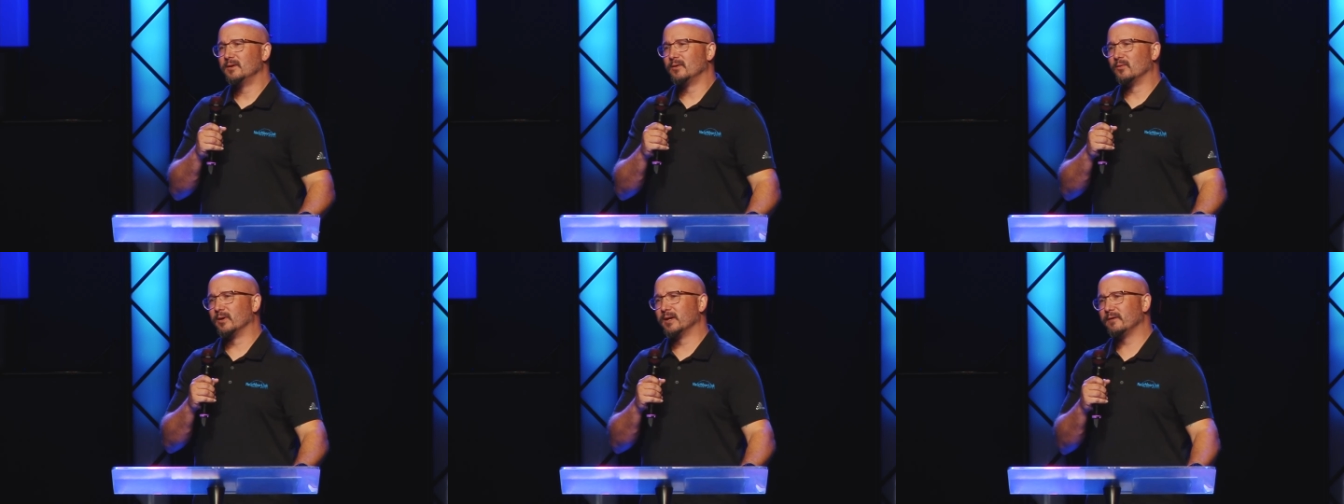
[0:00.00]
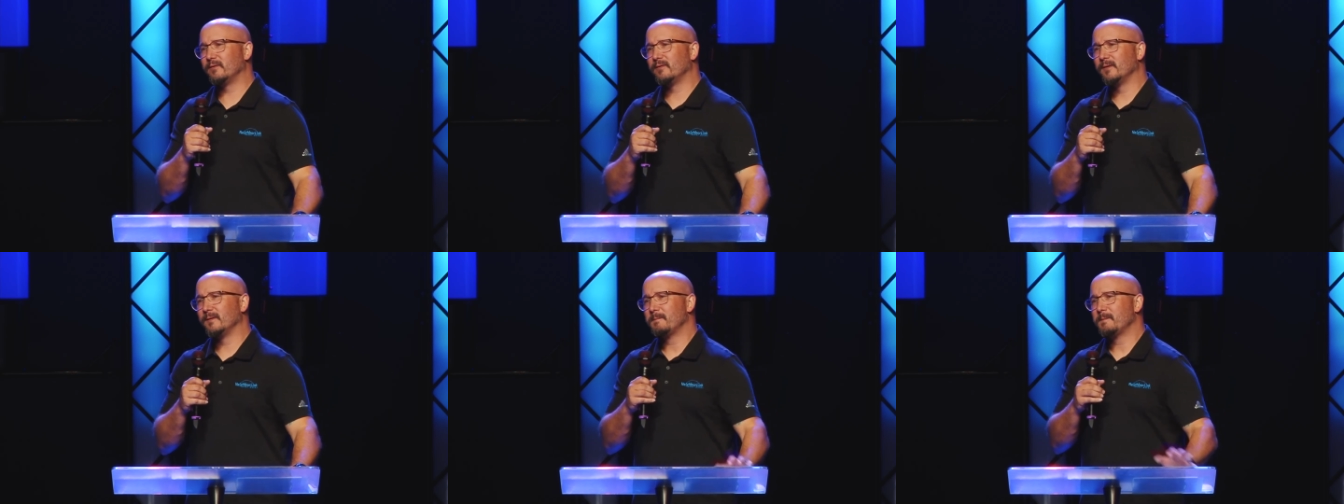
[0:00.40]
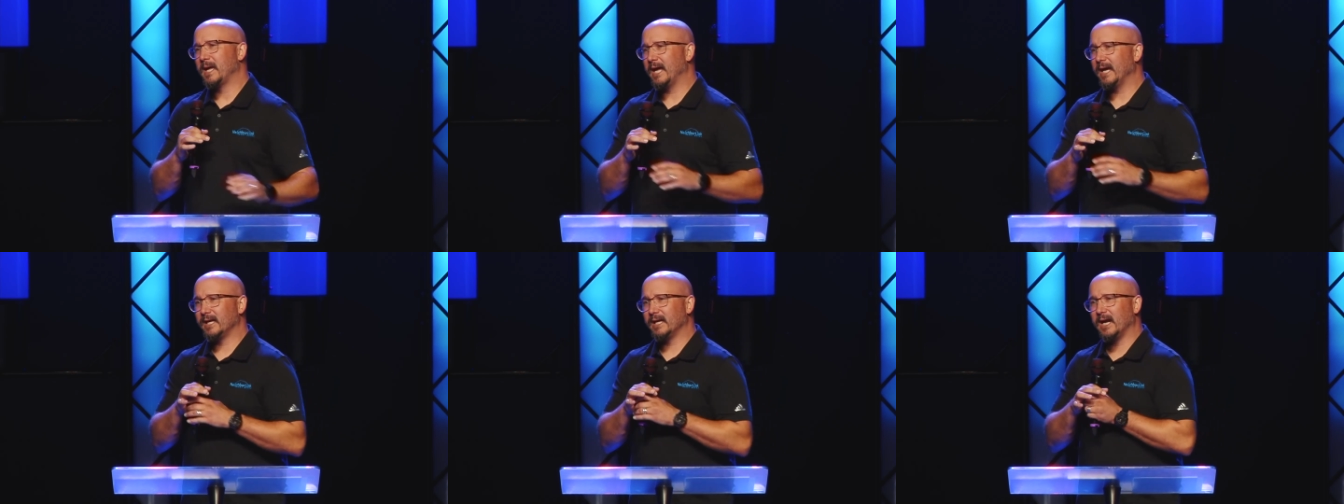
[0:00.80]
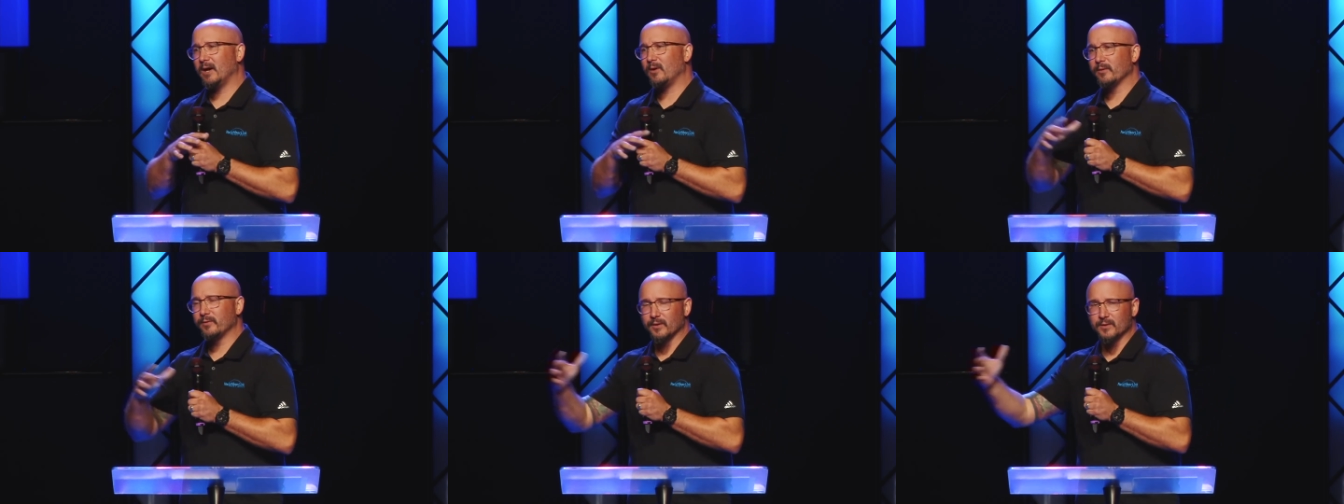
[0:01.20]
What if hanging out
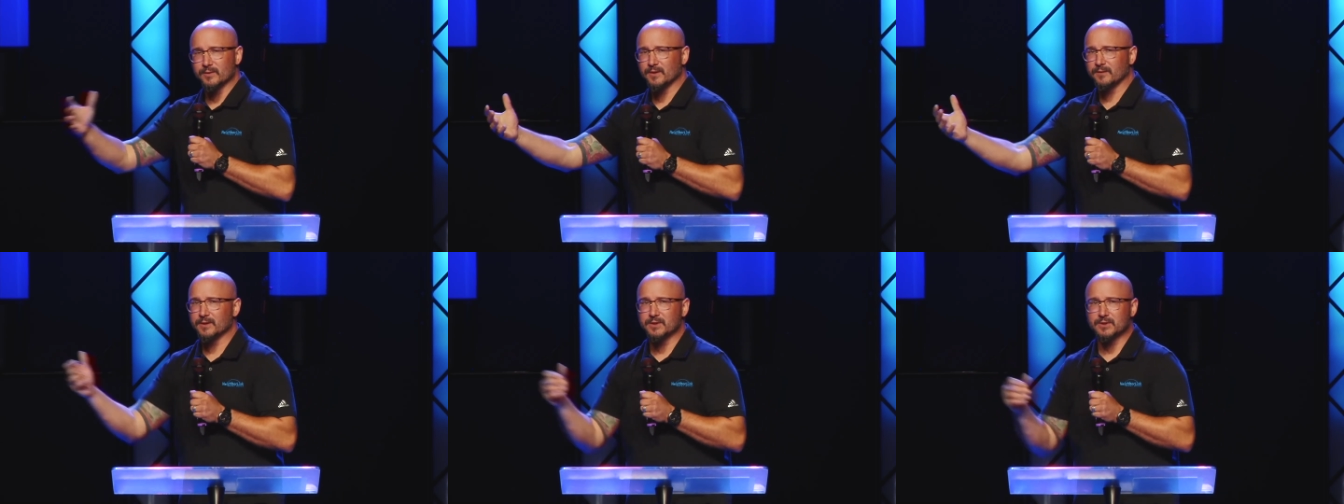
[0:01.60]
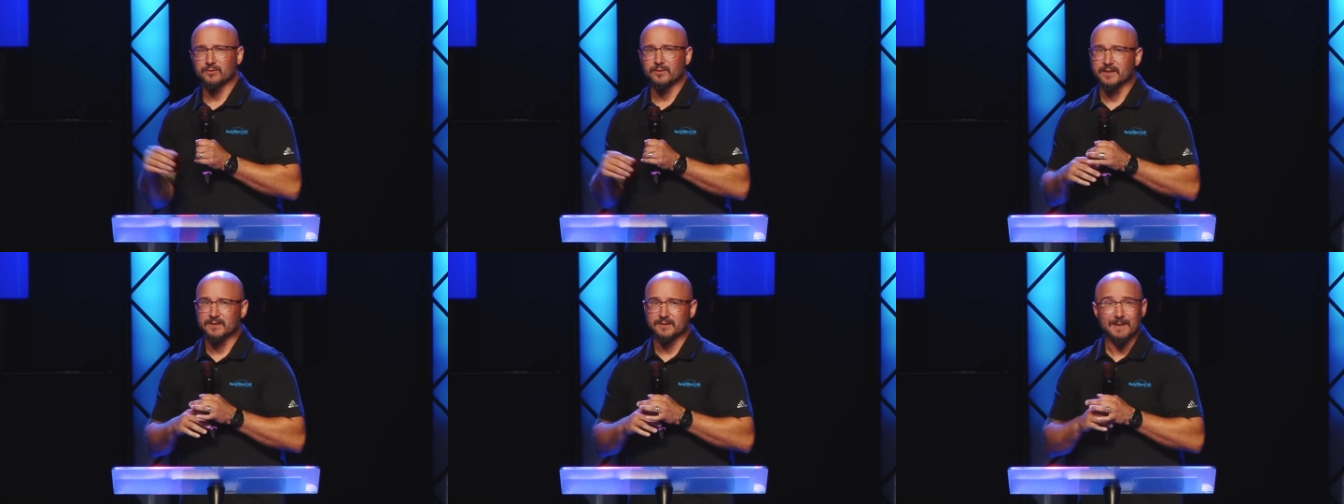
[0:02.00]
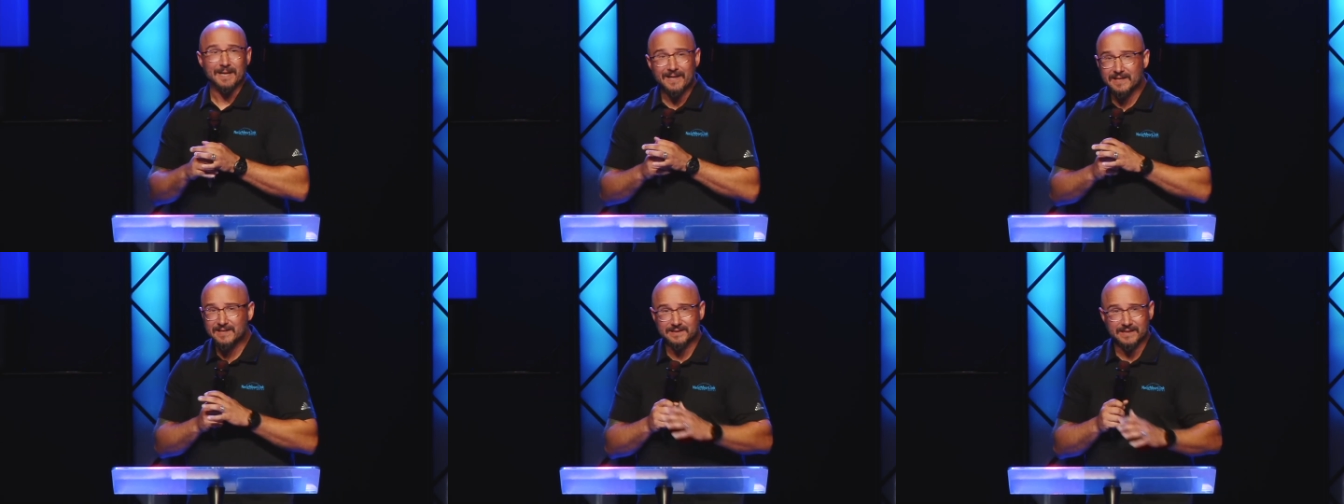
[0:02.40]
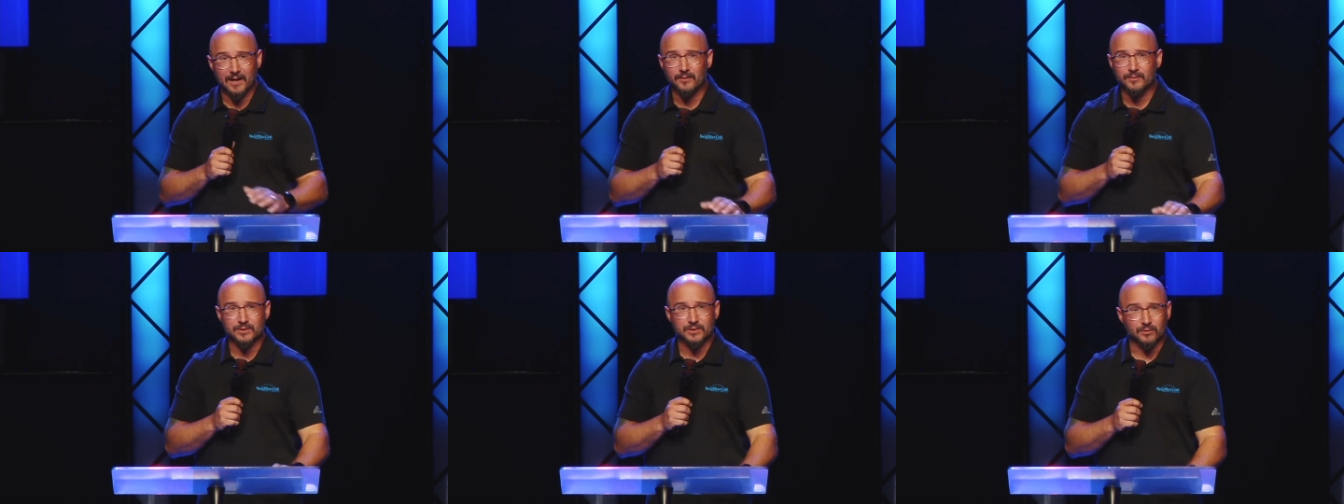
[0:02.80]
with those on the streets? Man, that
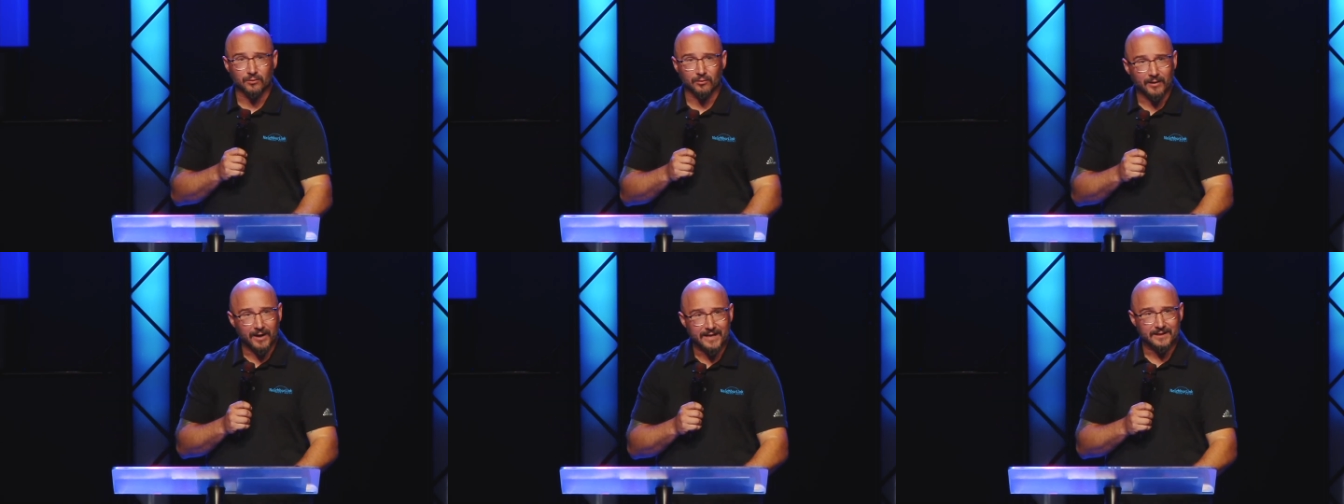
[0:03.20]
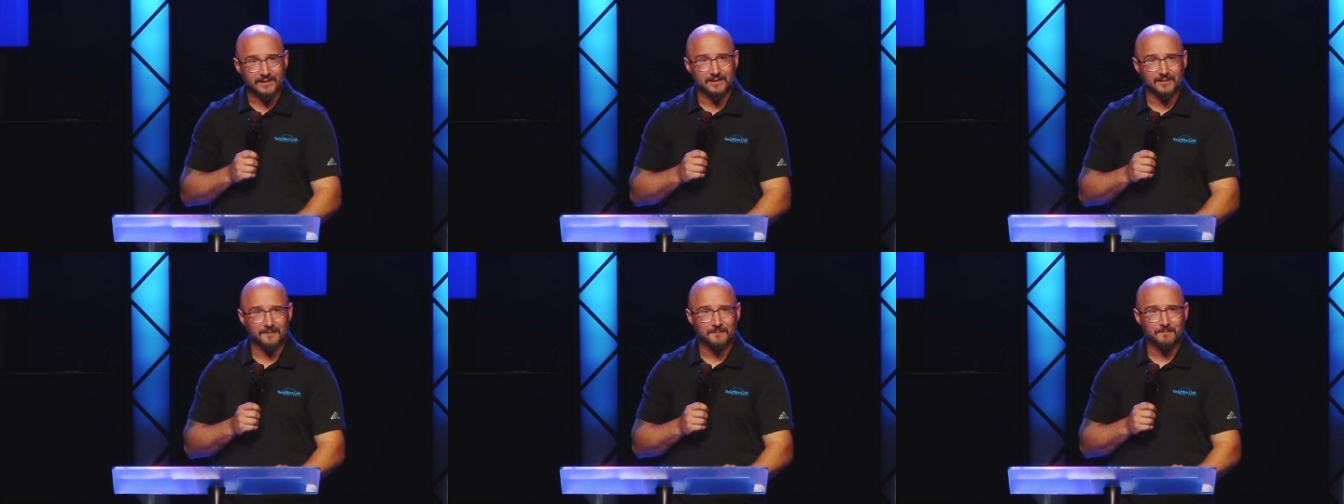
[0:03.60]
sounds great.